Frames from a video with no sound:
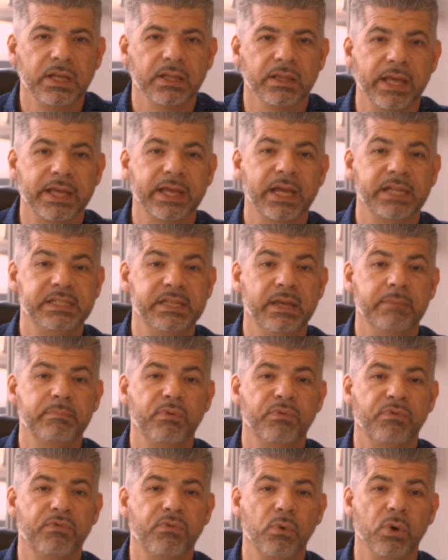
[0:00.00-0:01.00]
Like I said
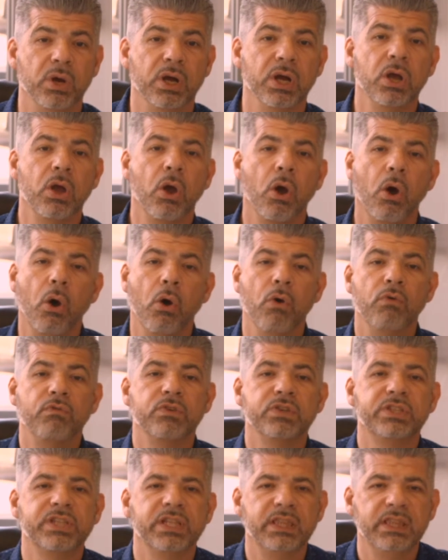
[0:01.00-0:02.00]
before,
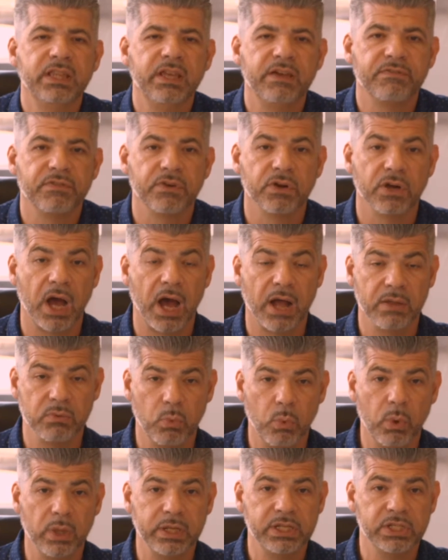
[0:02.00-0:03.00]
over-deliver on
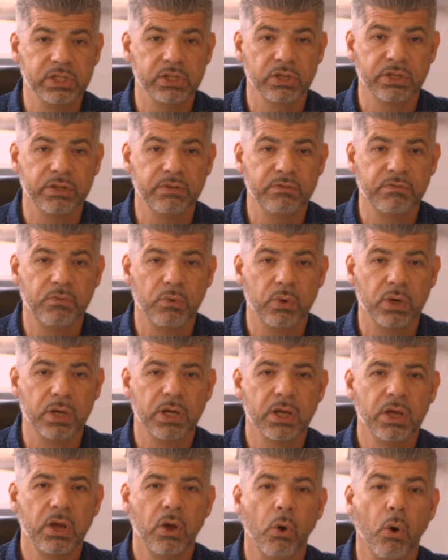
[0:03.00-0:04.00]
what he's looking for.